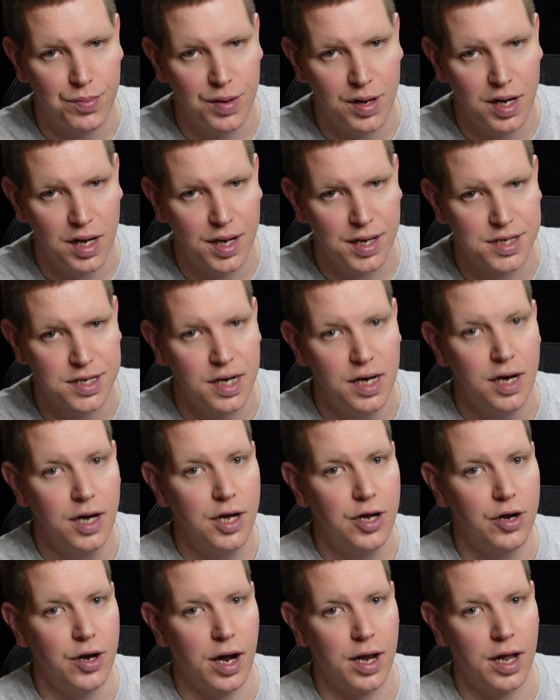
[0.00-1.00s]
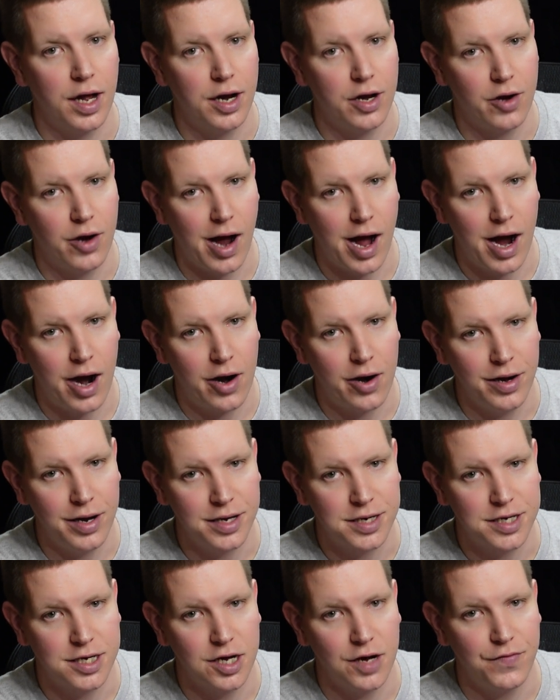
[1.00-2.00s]
pins. A lot of your higher
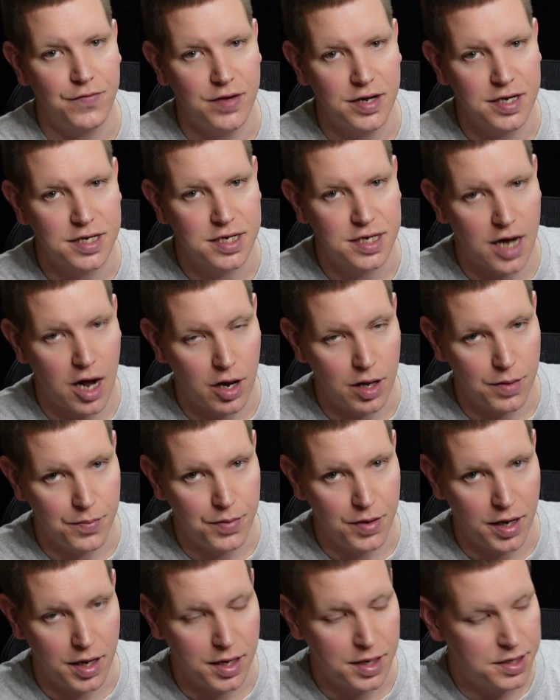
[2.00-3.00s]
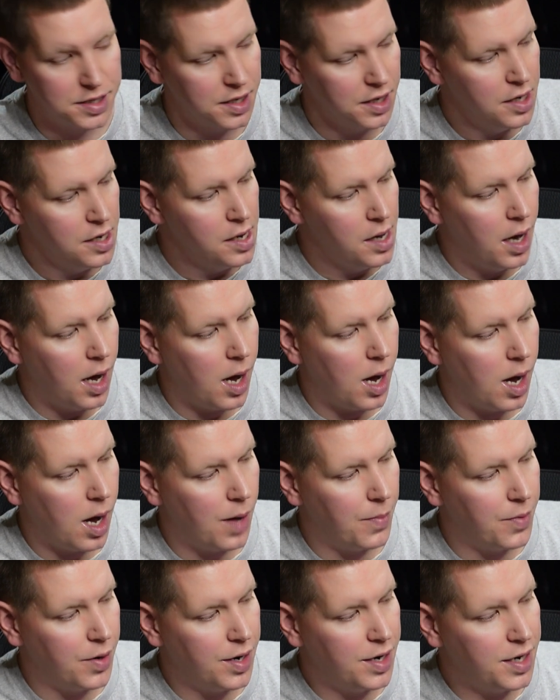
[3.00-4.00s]
end stuff is solid pins.
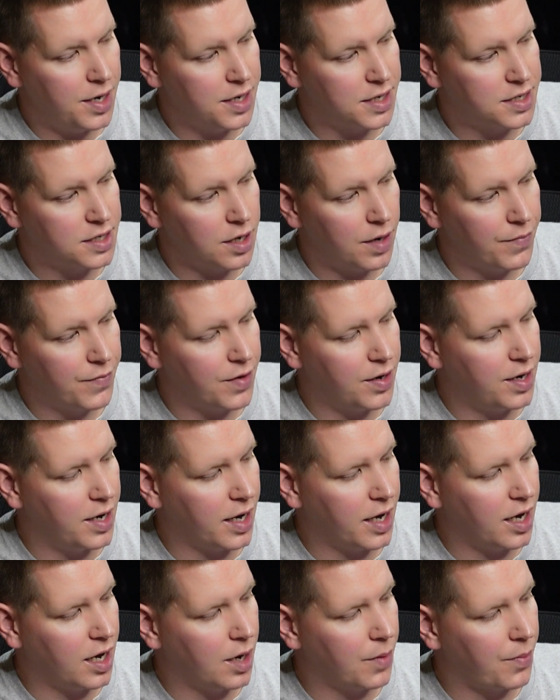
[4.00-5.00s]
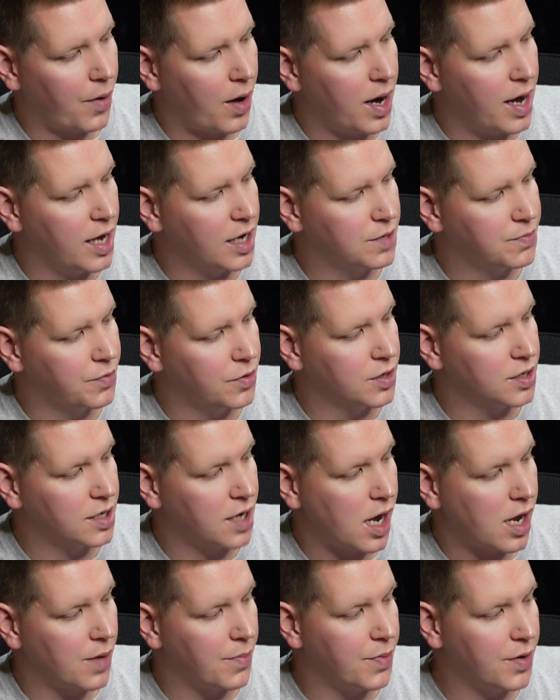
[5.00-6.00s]
But it is something that Gigabyte has put
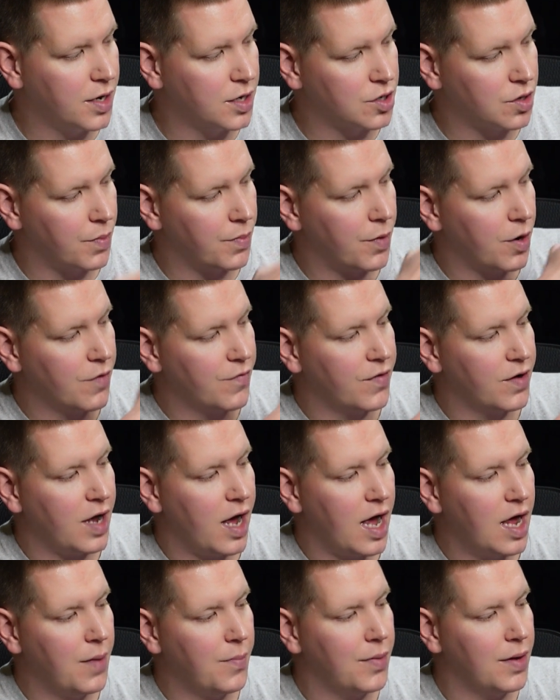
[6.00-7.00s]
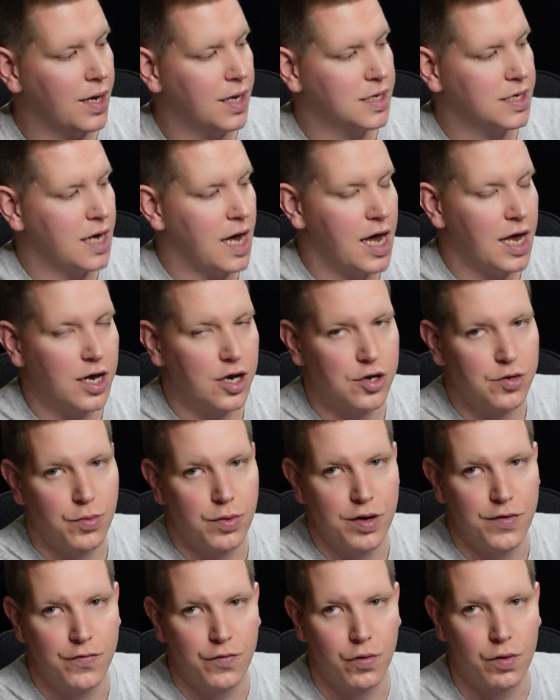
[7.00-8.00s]
solid pins on both of the 8 pins and the
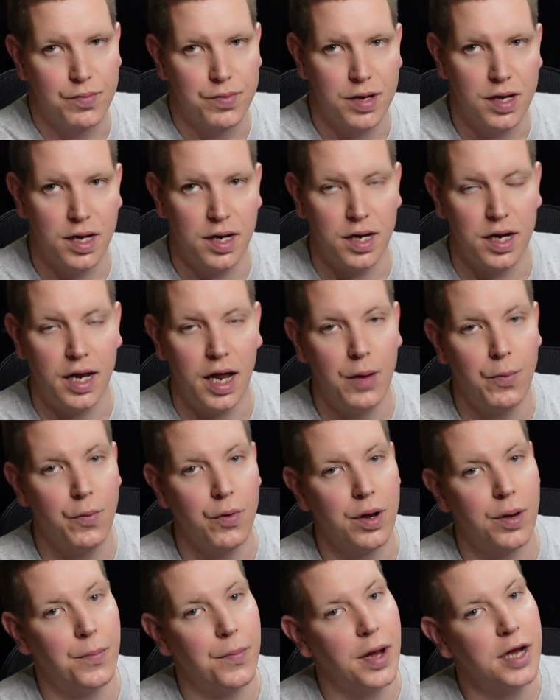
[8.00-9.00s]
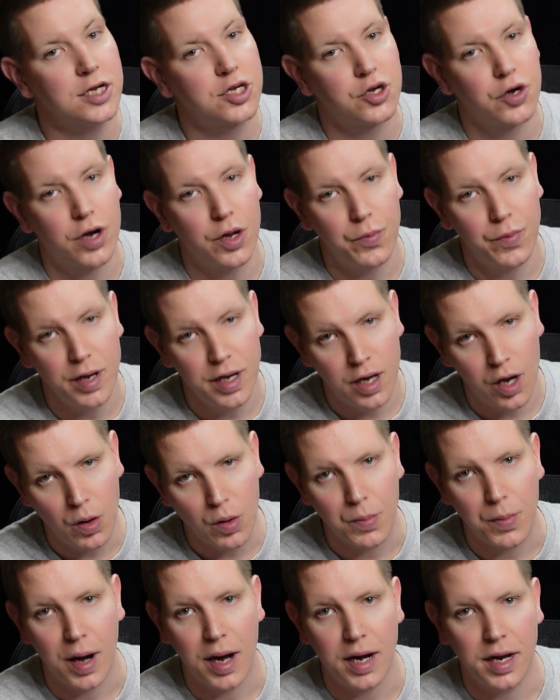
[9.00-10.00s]
24 pin, and they want to make sure that we know
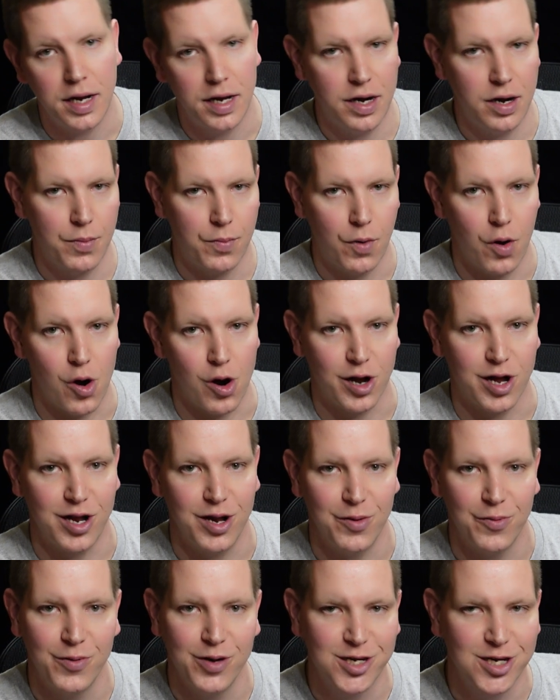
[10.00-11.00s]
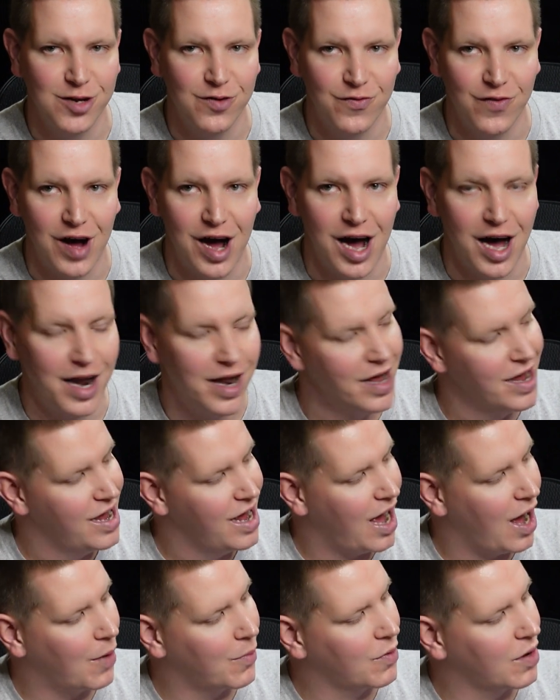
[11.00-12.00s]
about it in their marketing, which is fine.
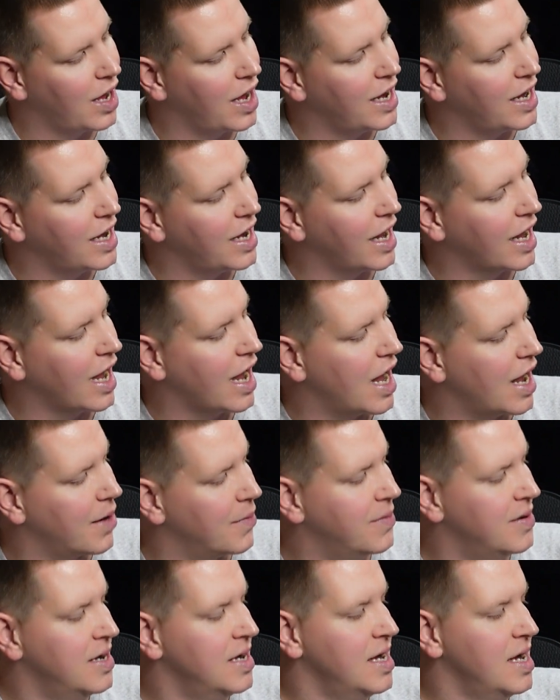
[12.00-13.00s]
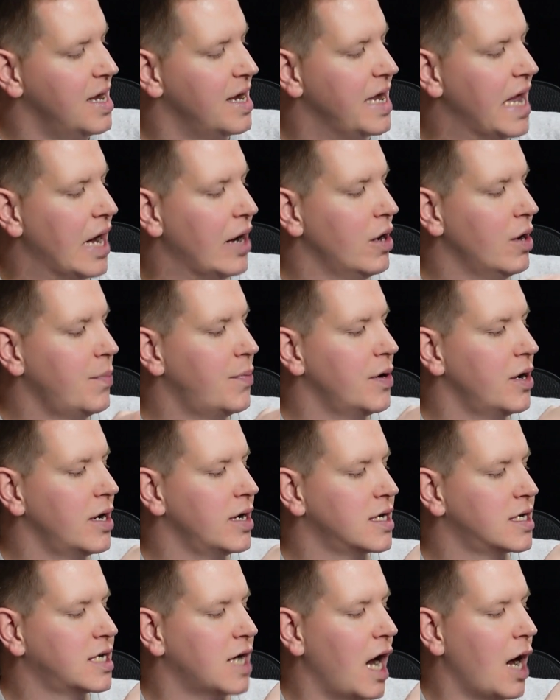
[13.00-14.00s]
I'm glad that they got them. Now up here at
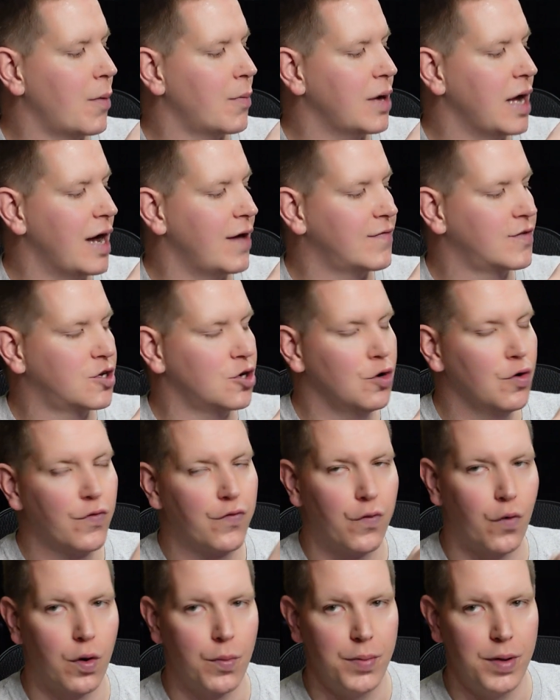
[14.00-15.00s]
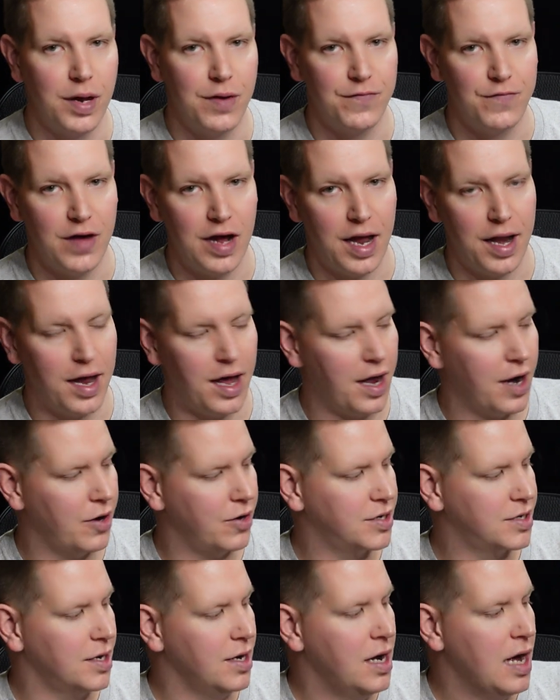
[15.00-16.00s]
the top we have 2 4-pin fan
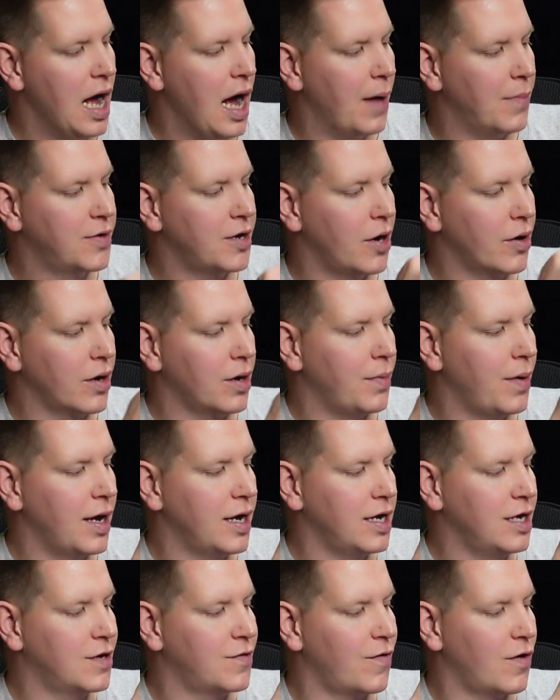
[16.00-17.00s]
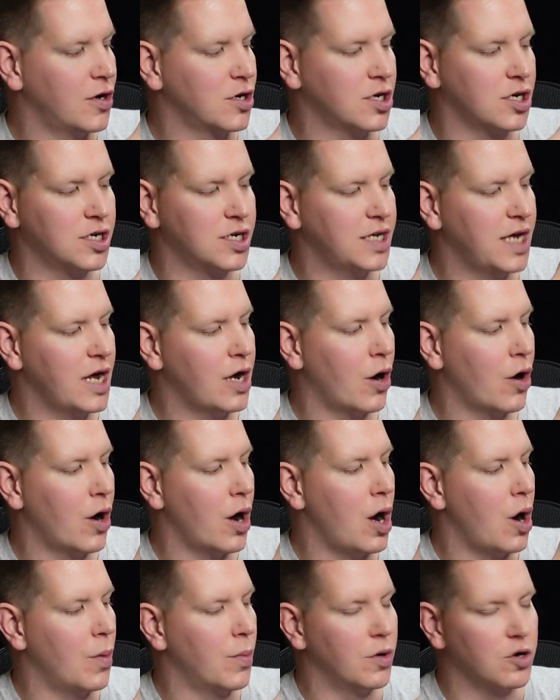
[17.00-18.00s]
headers. I'm talking about these first because they are
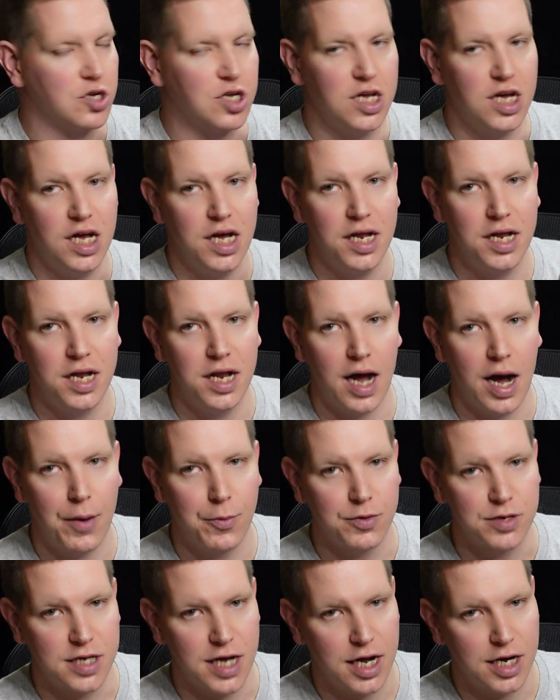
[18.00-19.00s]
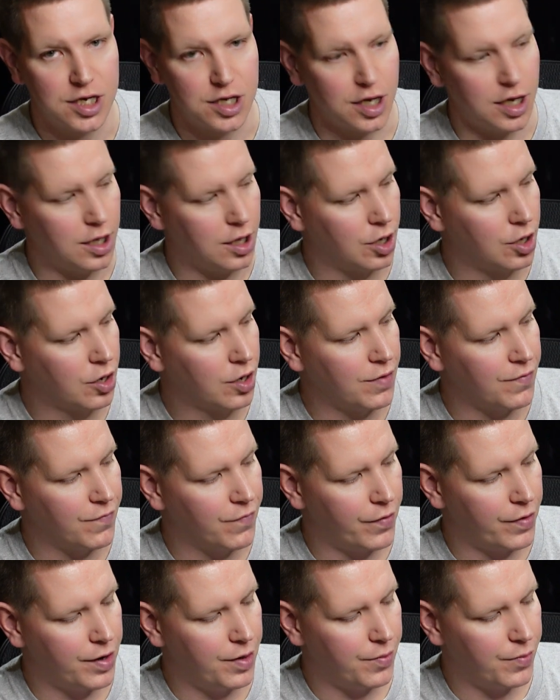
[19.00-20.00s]
almost hidden. I was actually looking
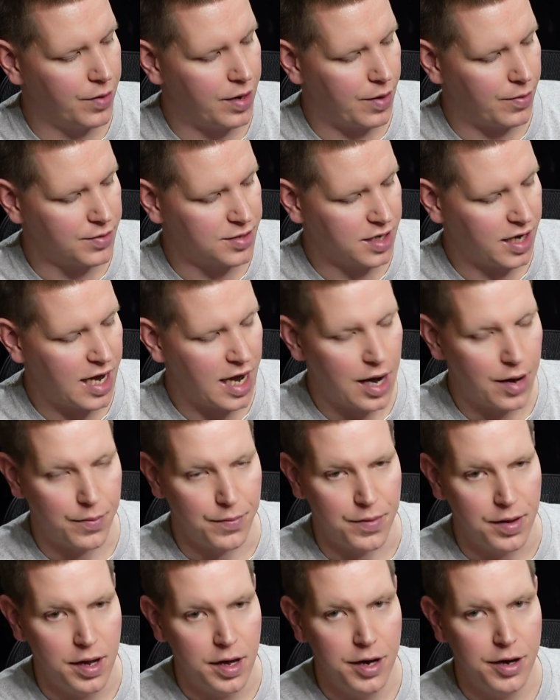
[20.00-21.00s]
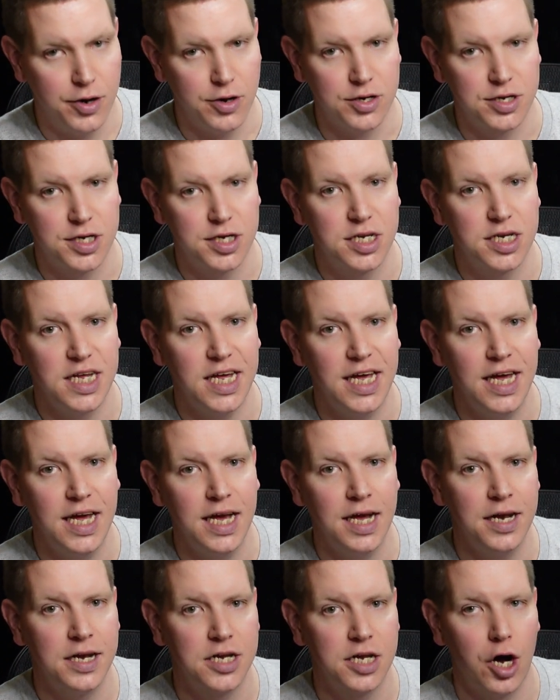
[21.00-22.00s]
for them when I was counting. There's
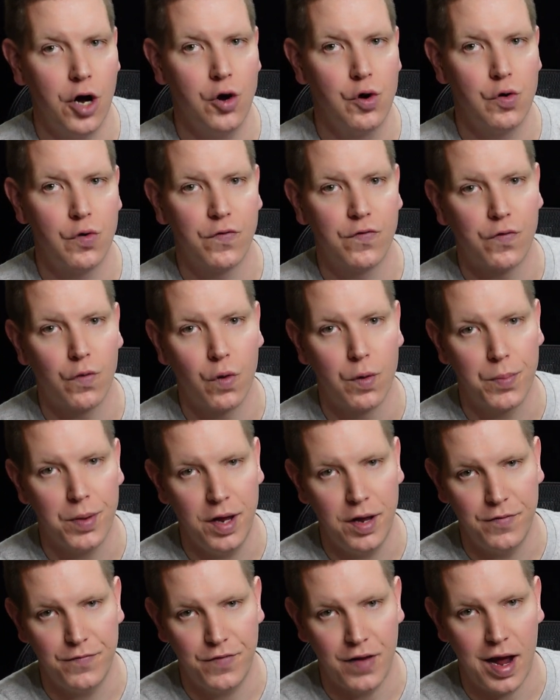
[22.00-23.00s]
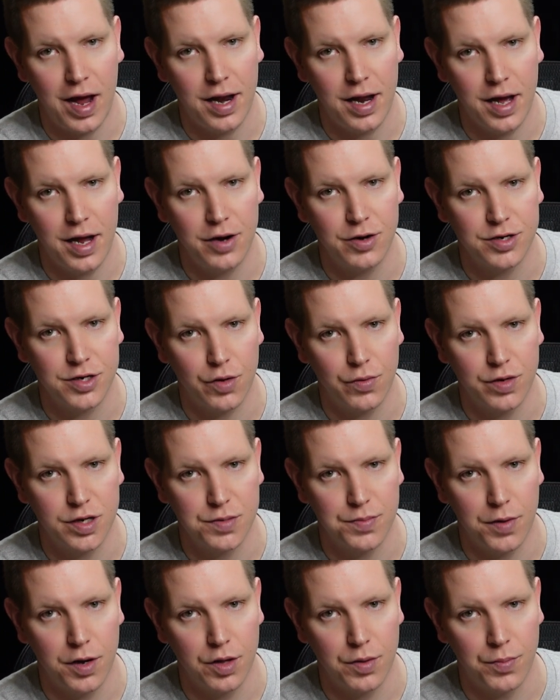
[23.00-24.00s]
10 total 4-pin fan headers on this
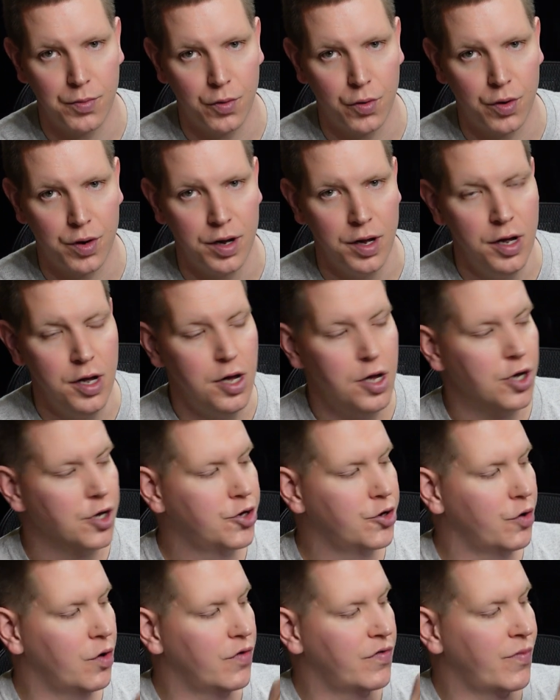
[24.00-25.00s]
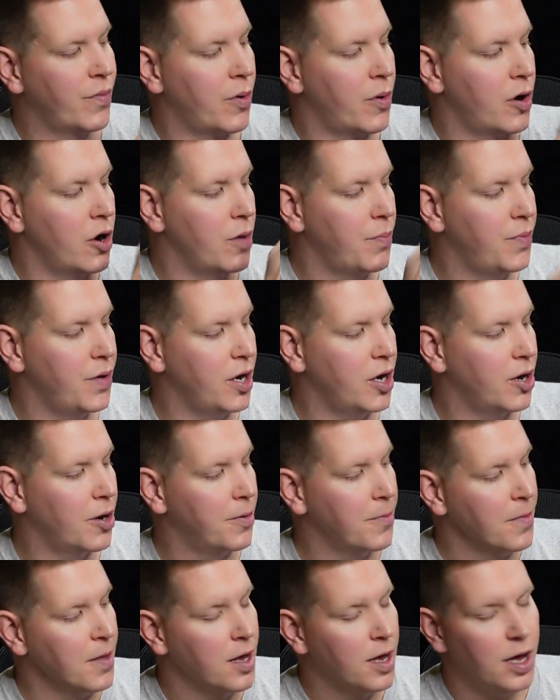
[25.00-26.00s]
motherboard. 2 of them are up
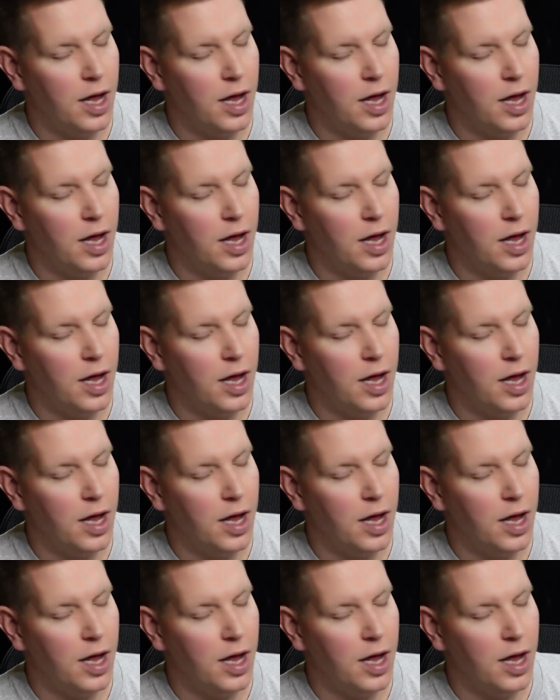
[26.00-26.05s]
here.